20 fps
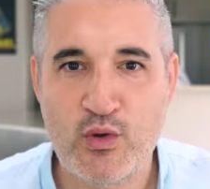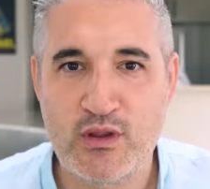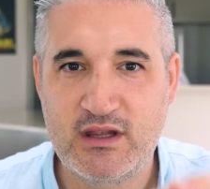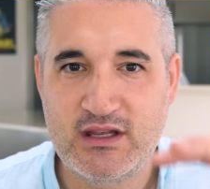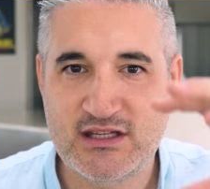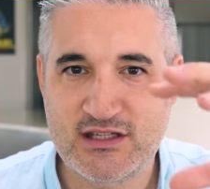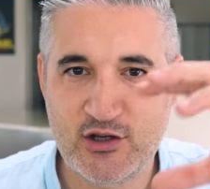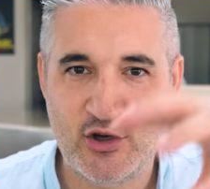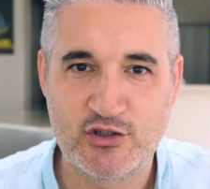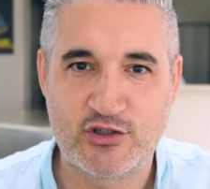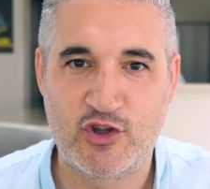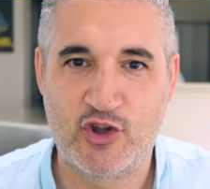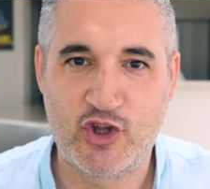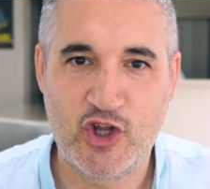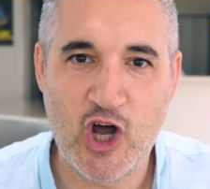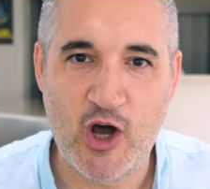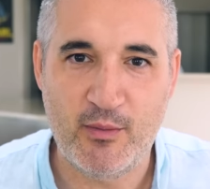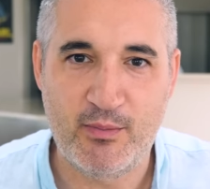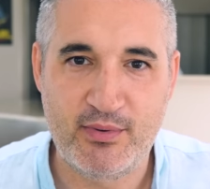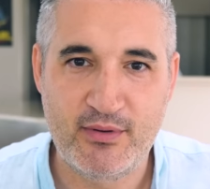with the sauce on
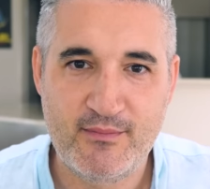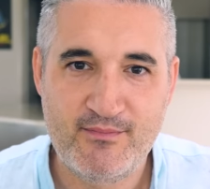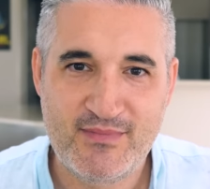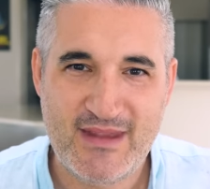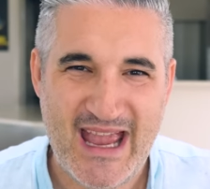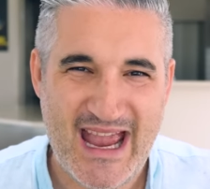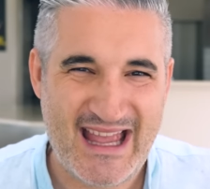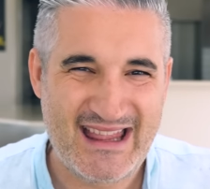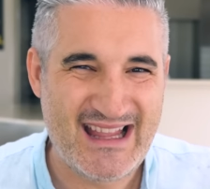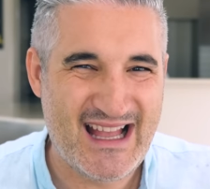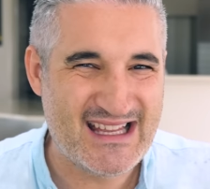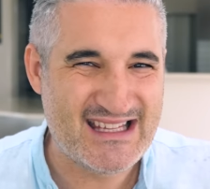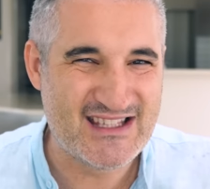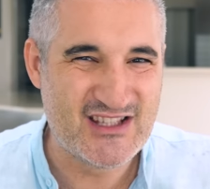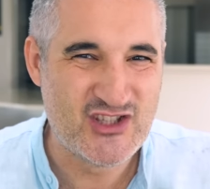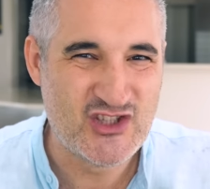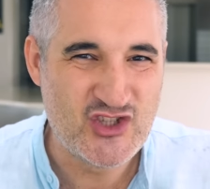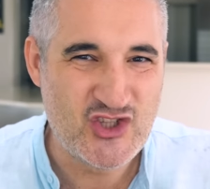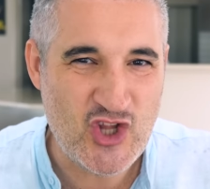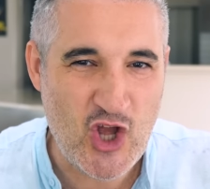top. And that's
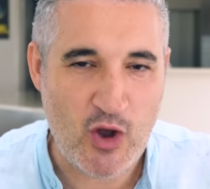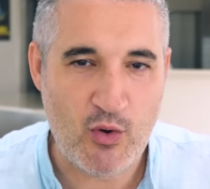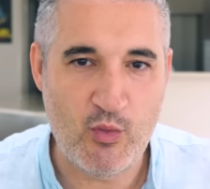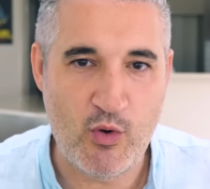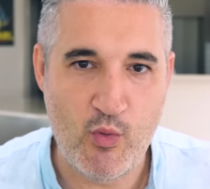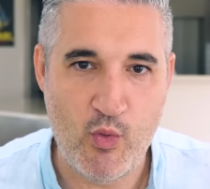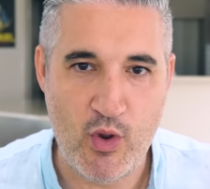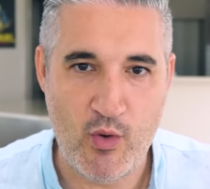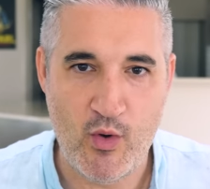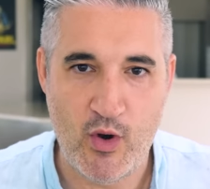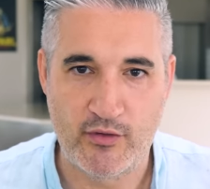not what we